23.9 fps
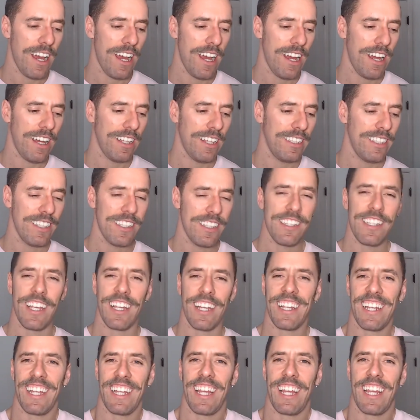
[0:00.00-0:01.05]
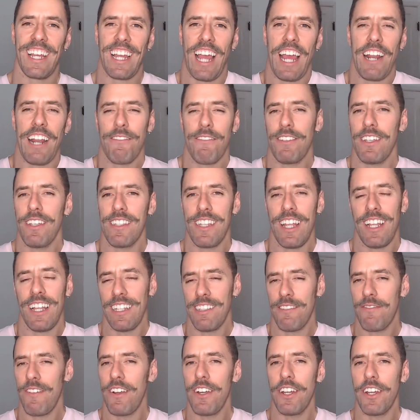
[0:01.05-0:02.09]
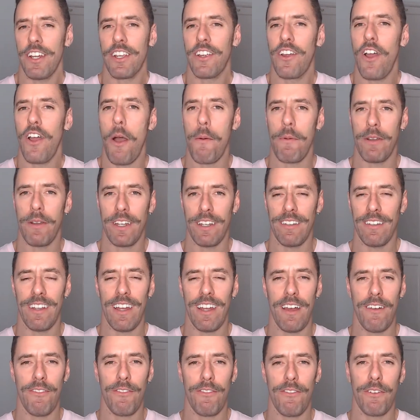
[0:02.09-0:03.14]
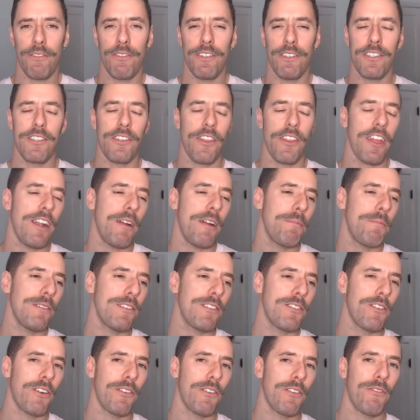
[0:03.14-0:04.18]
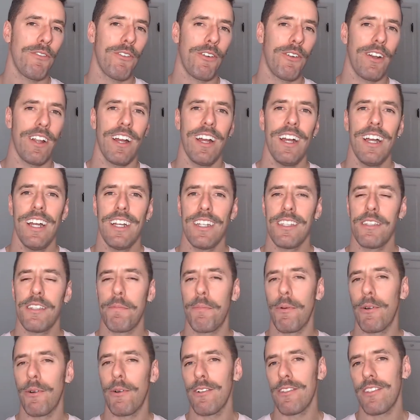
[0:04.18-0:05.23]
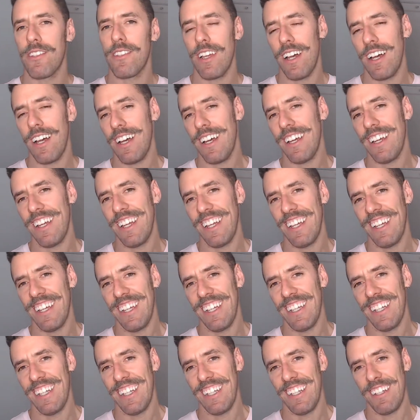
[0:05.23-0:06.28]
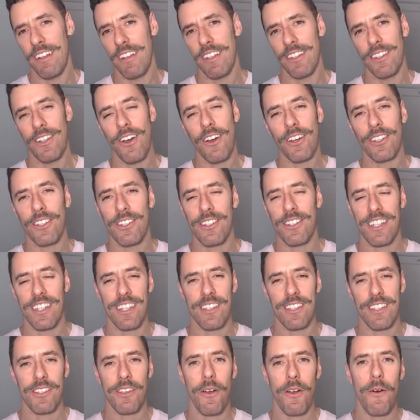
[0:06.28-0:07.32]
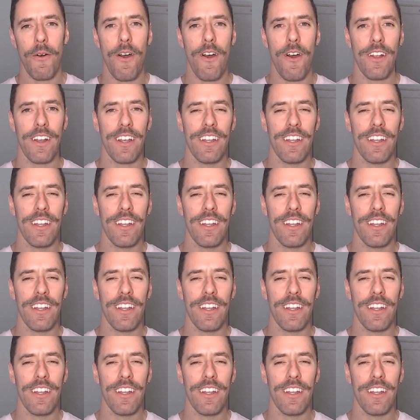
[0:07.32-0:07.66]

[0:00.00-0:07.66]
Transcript: this is a kind of test that is very common for physiotherapists or for sports doctors and so on.